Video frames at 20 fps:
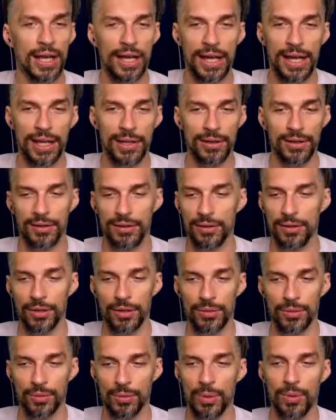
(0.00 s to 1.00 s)
And,
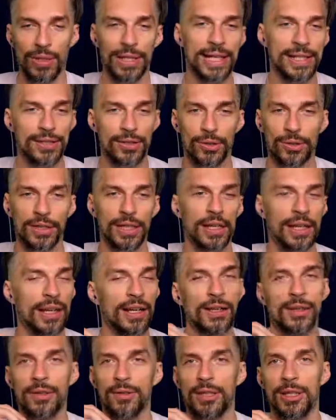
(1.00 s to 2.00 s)
we will answer on
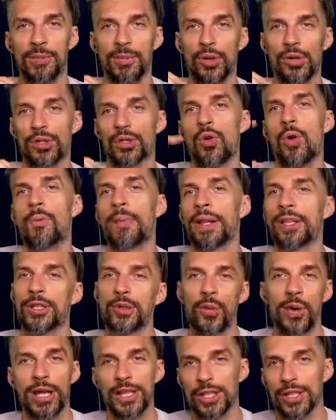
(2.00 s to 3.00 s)
the most complex
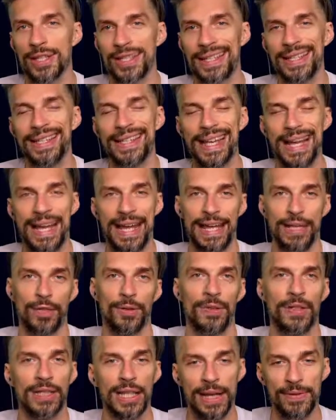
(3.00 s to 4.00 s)
questions in the end
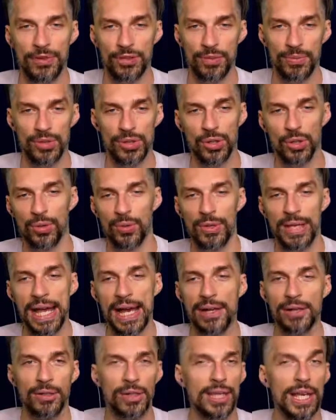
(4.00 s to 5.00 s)
of the live stream. So,
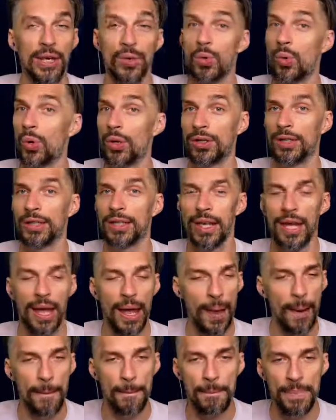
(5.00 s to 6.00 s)
yeah, they won't
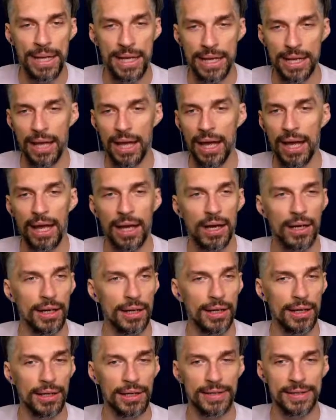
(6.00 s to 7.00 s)
be
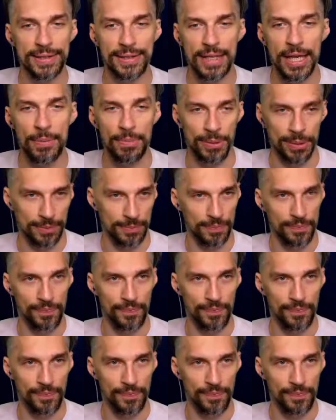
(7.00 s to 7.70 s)
skipped.